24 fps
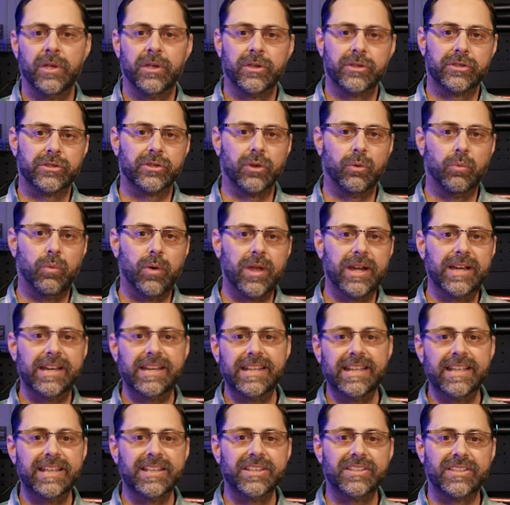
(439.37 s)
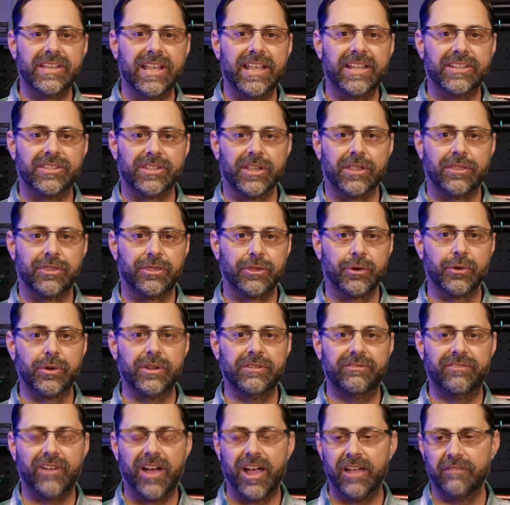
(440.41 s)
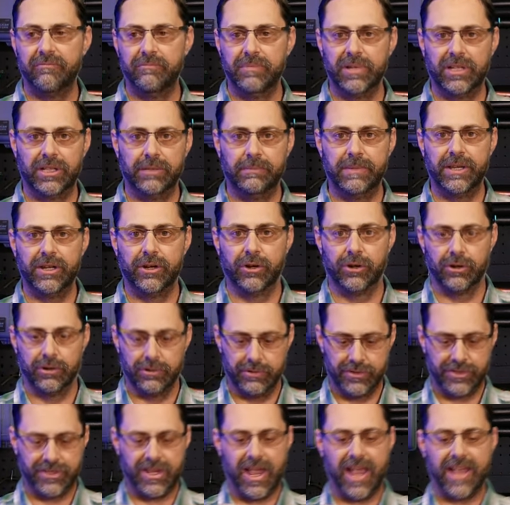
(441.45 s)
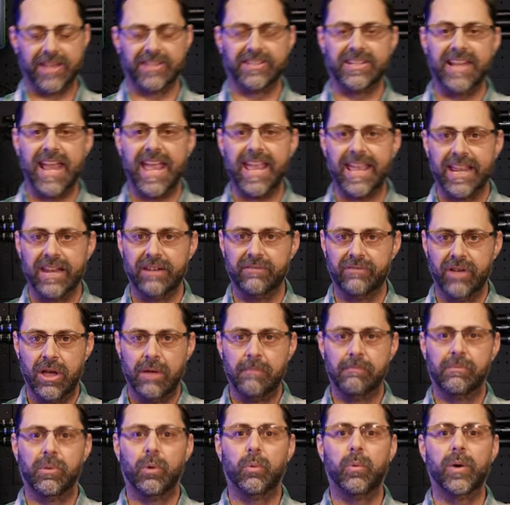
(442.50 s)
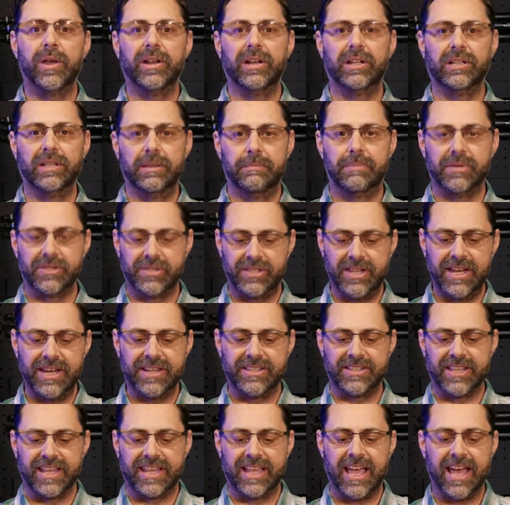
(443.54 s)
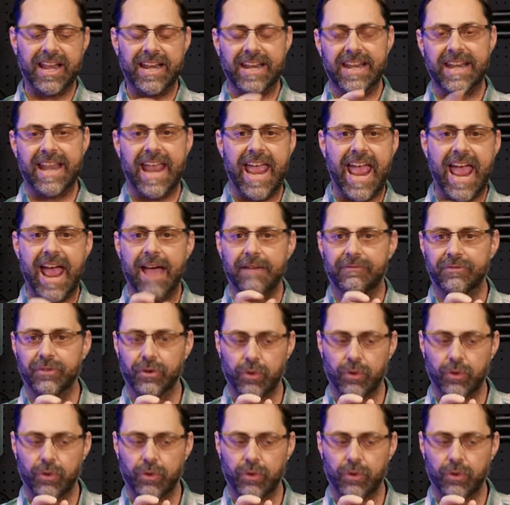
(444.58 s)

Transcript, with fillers: So what it is, it's a thirty-five millimeter size negative, but what Olympus did is they cut it in half.